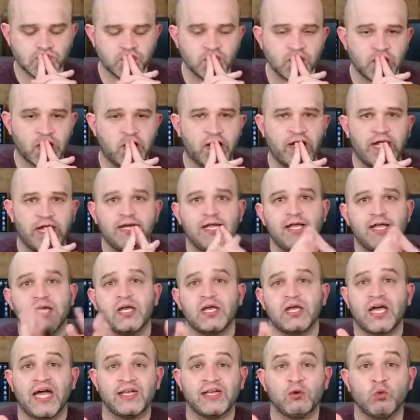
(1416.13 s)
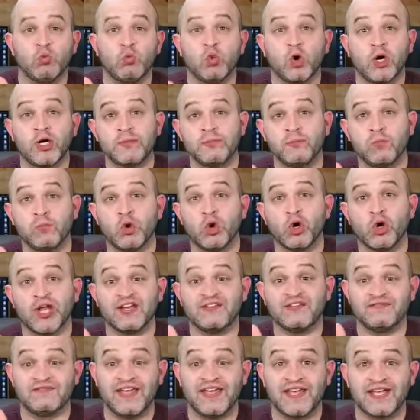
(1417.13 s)
All right, I need 1 more
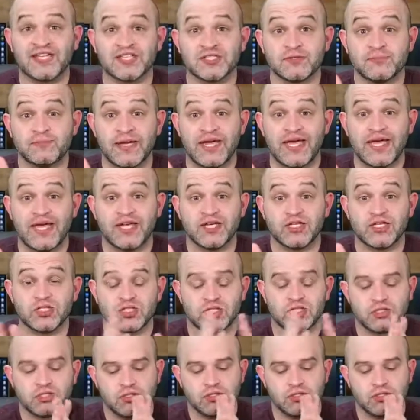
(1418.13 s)
advanced patch.